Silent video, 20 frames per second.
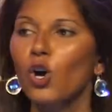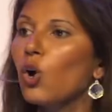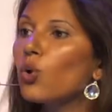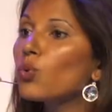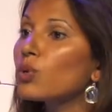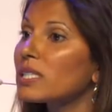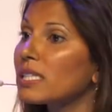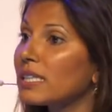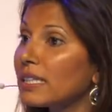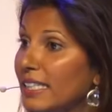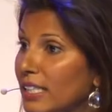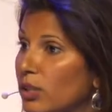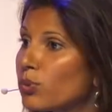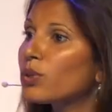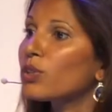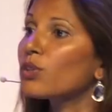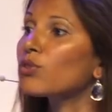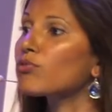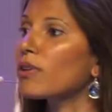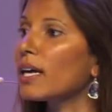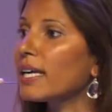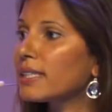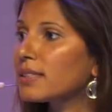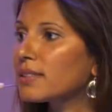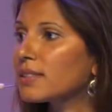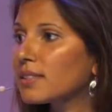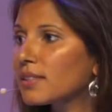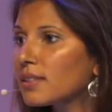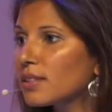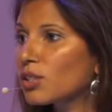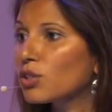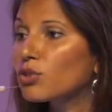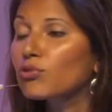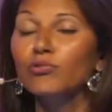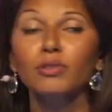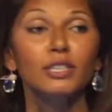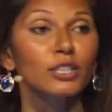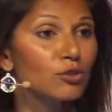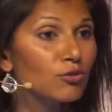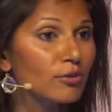Always lead with the right,
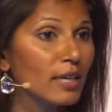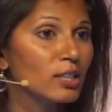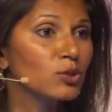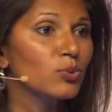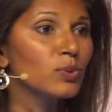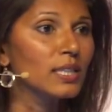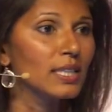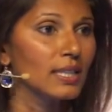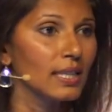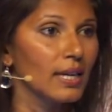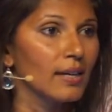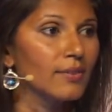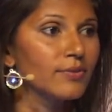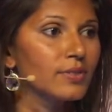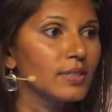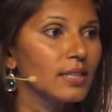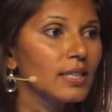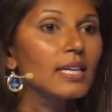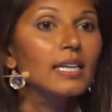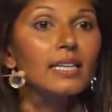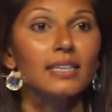redirect with the left.